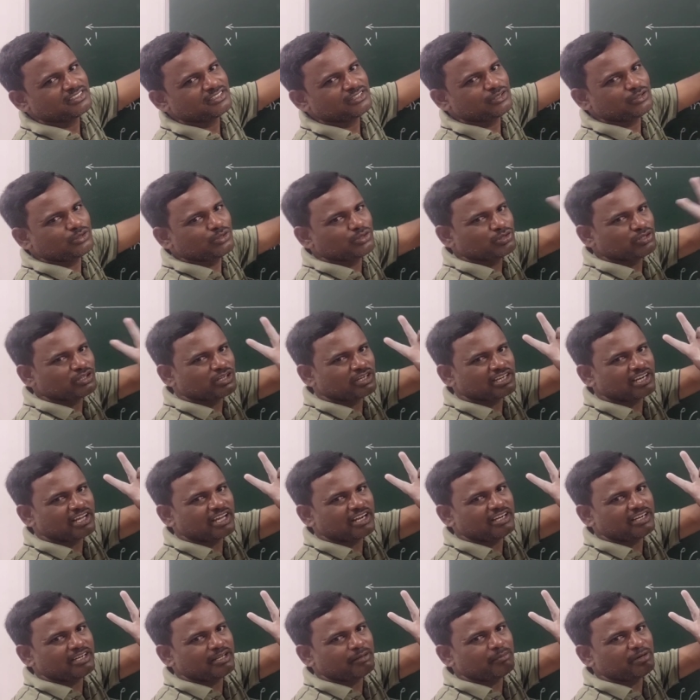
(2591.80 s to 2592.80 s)
You know the
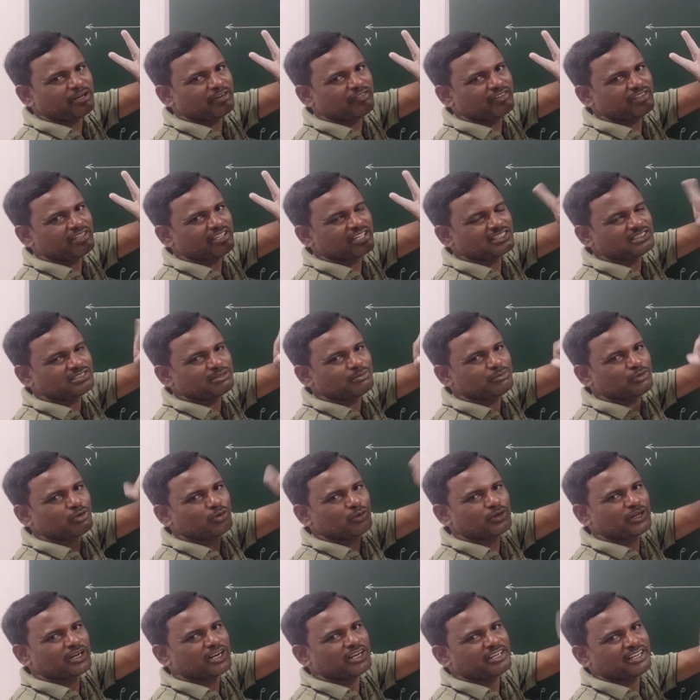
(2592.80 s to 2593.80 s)
clarity between the
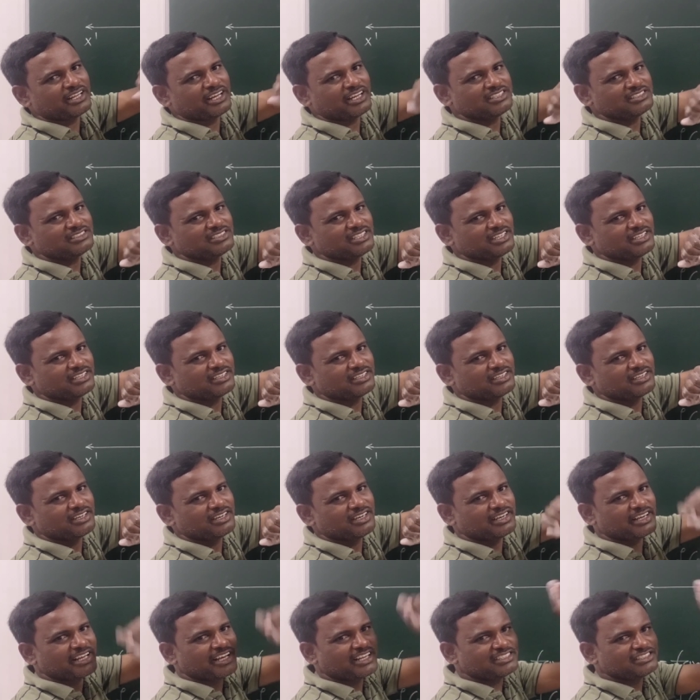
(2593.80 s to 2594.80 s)
asymptote and tangent.
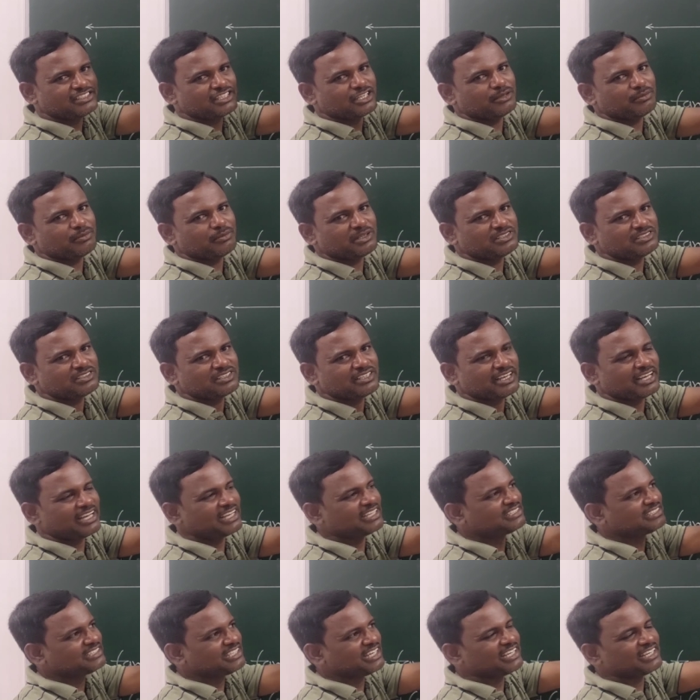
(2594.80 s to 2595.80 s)
Tangent means
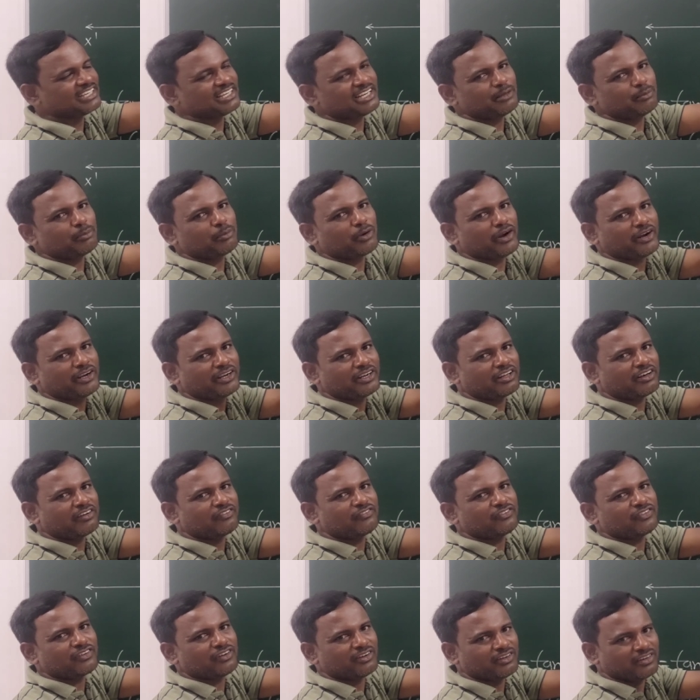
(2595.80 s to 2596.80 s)
exactly point
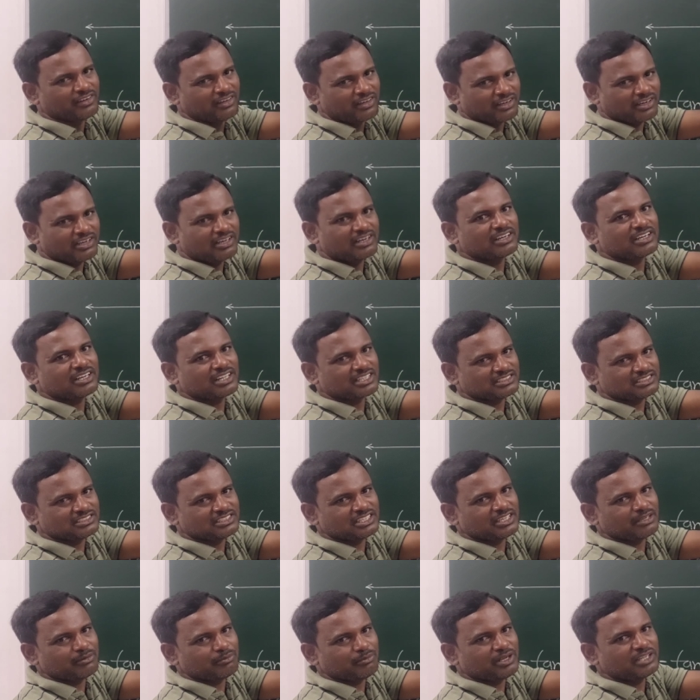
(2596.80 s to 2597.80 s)
of
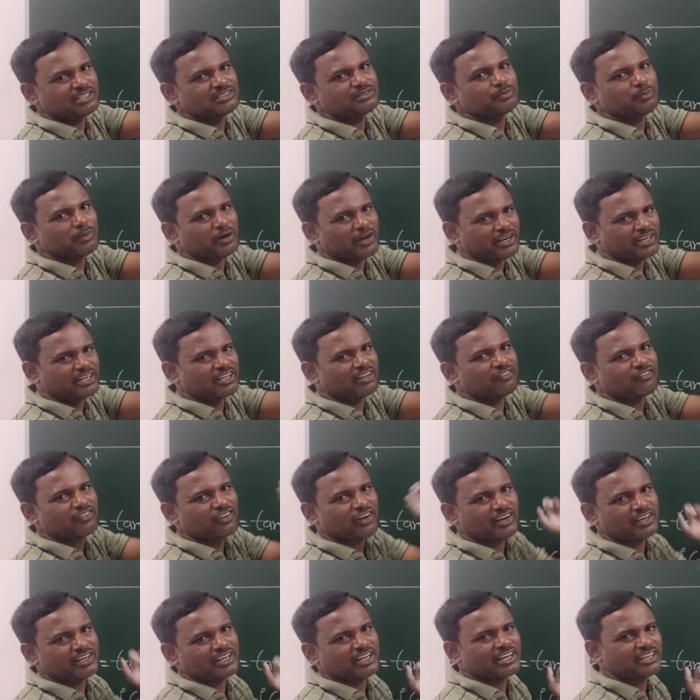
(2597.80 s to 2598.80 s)
touching, means point of
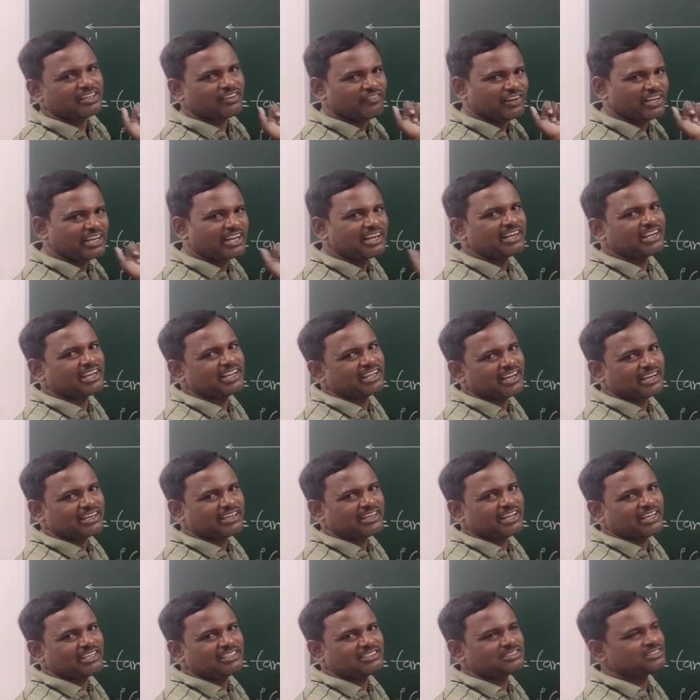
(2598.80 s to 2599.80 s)
contact we can
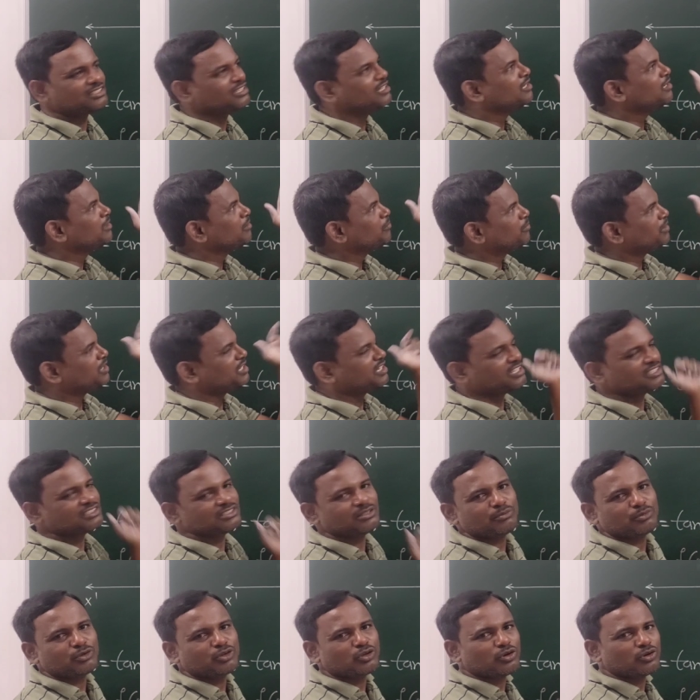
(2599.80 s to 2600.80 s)
recognize, but
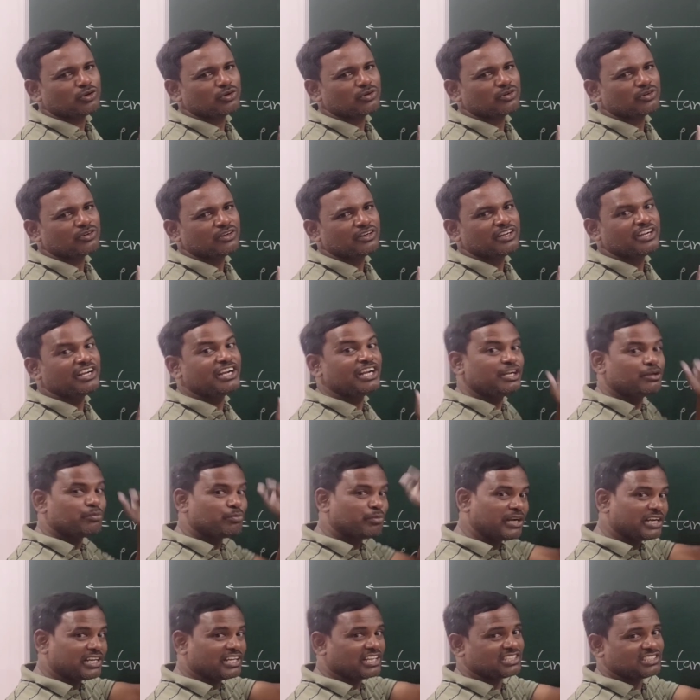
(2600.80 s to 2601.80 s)
asymptote,
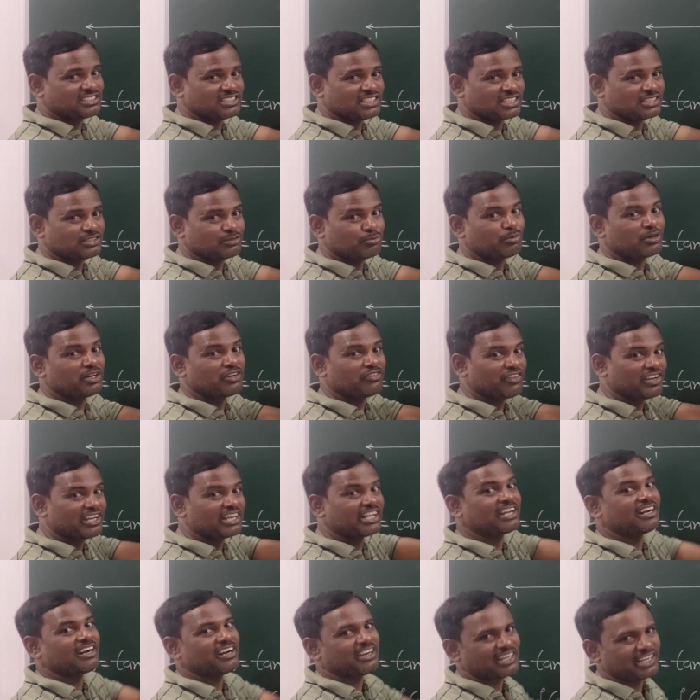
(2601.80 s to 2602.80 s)
it may touch us but we
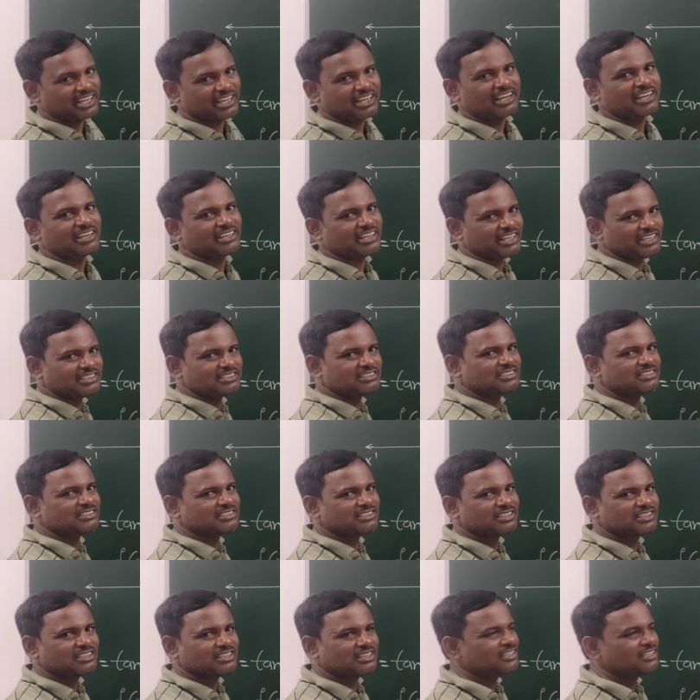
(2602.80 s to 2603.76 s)
cannot recognize.